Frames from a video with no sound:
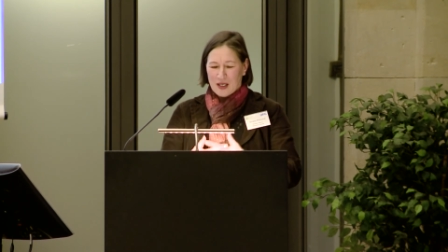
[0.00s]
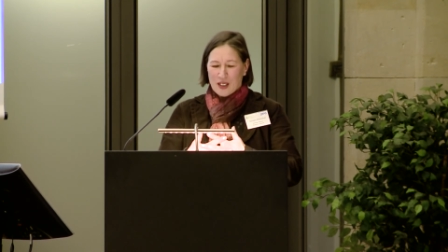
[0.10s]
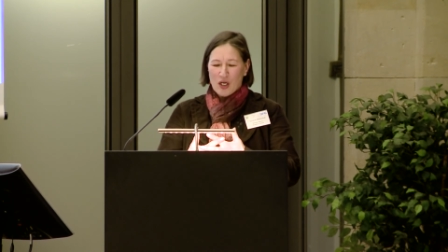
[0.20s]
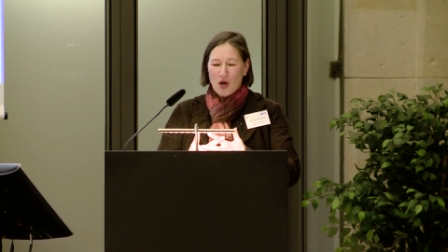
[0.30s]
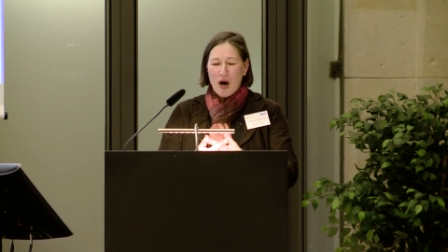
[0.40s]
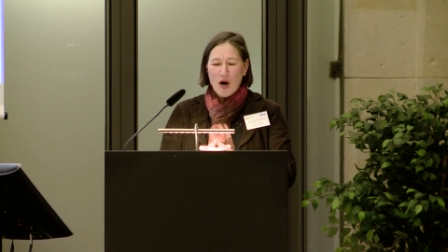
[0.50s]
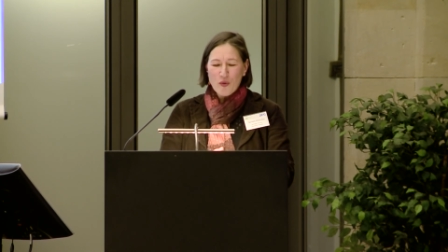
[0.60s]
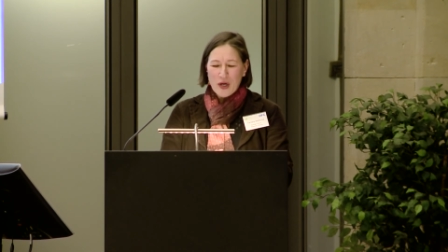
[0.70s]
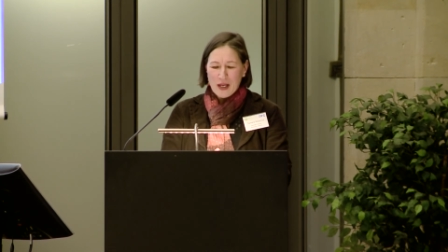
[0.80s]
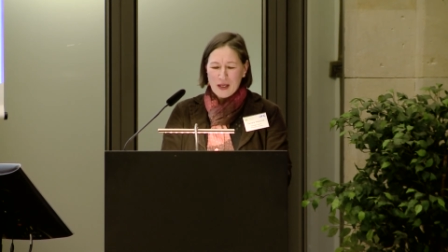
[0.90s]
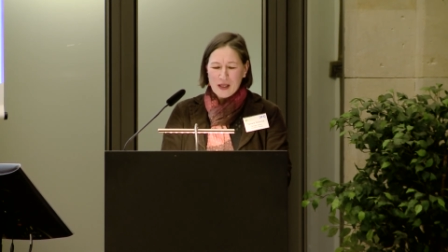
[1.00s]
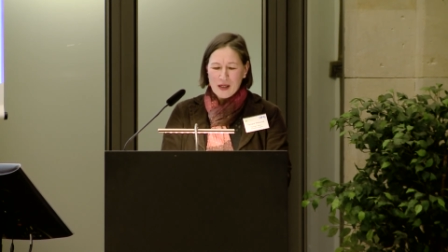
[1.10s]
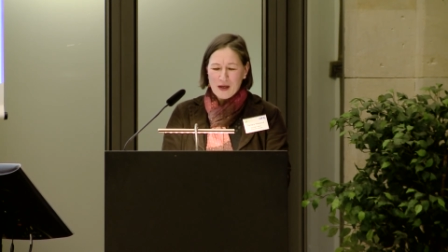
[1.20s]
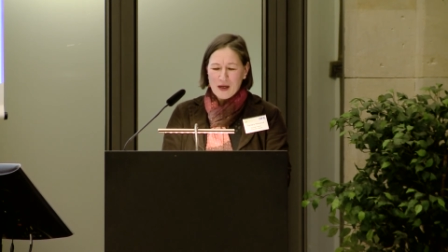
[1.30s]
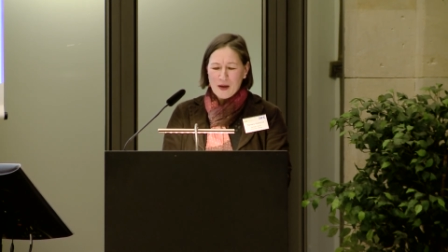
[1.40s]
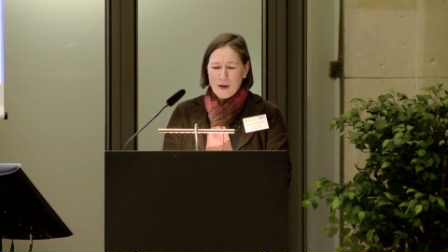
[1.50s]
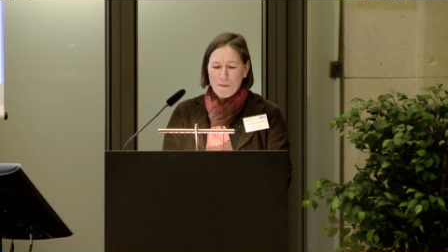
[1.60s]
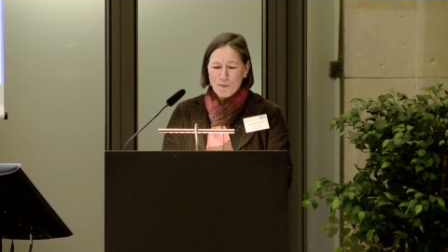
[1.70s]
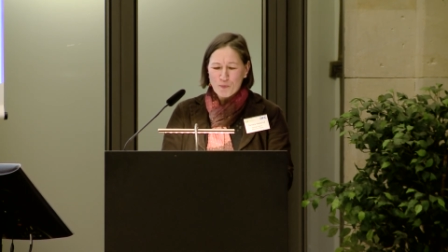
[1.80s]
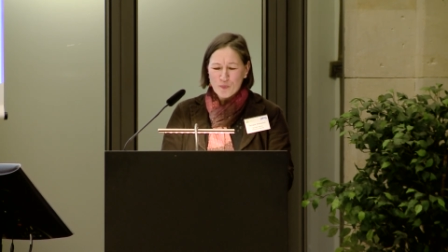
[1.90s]
you know, how can
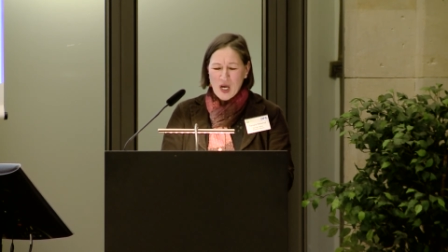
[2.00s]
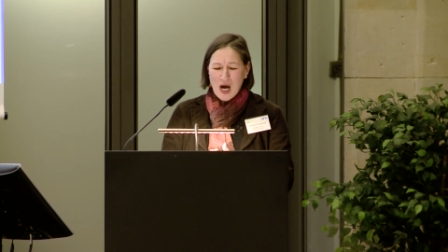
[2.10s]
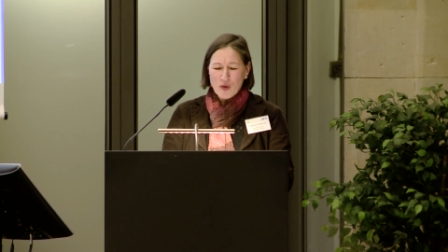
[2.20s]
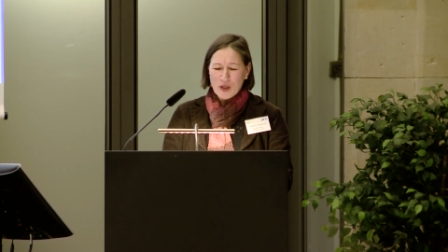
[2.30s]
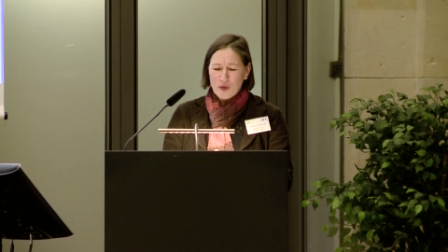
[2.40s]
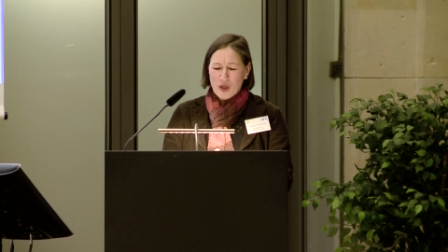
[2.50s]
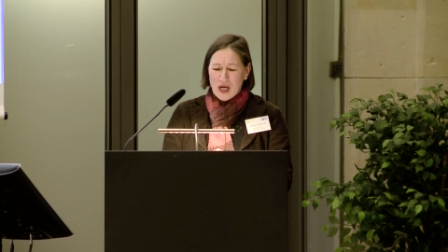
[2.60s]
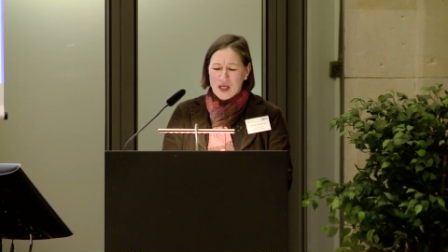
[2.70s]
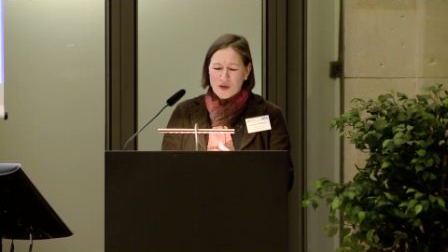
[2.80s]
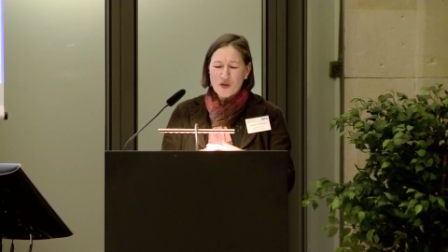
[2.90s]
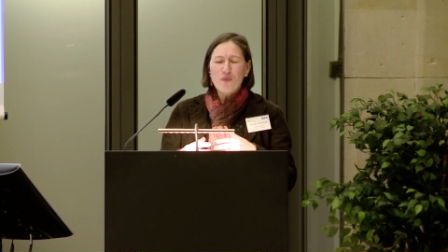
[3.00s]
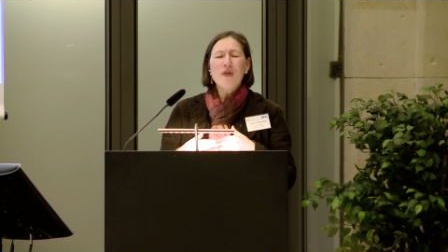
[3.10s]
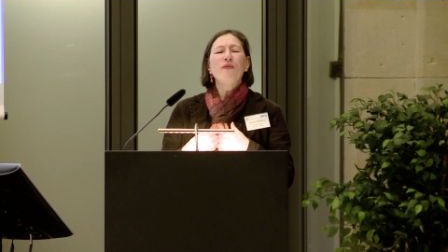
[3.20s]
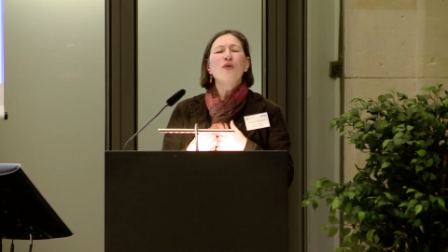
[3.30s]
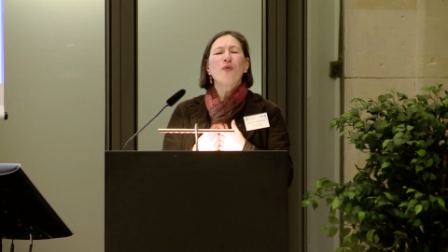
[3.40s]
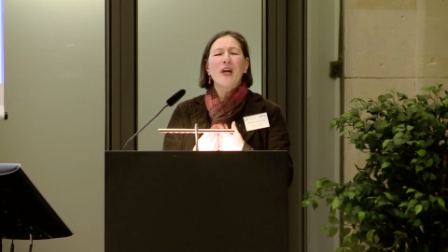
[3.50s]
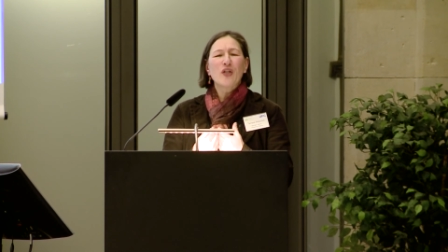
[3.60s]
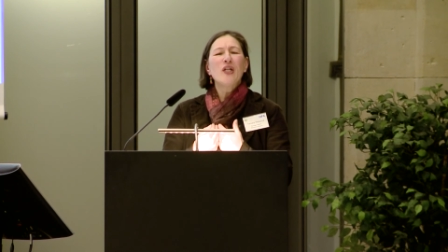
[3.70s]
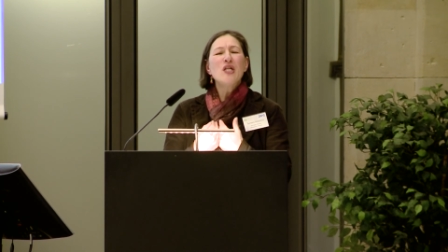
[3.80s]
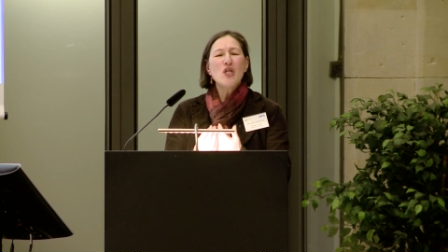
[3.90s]
um, how can does the reviewer
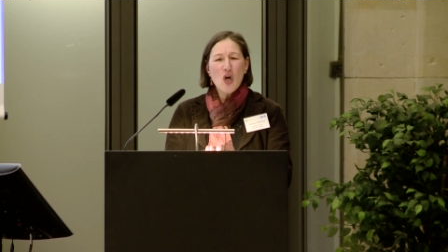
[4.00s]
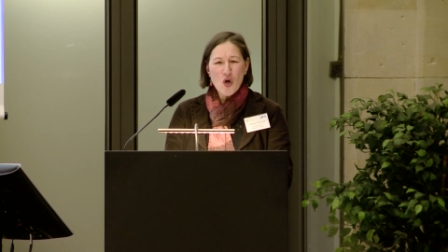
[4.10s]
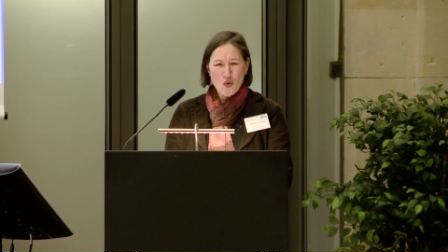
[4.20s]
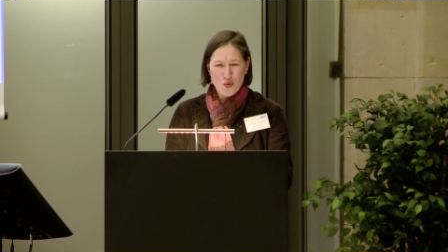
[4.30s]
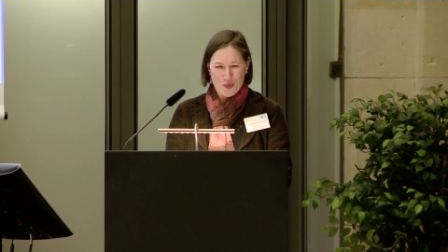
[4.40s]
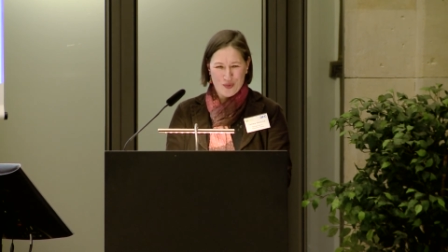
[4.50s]
actually know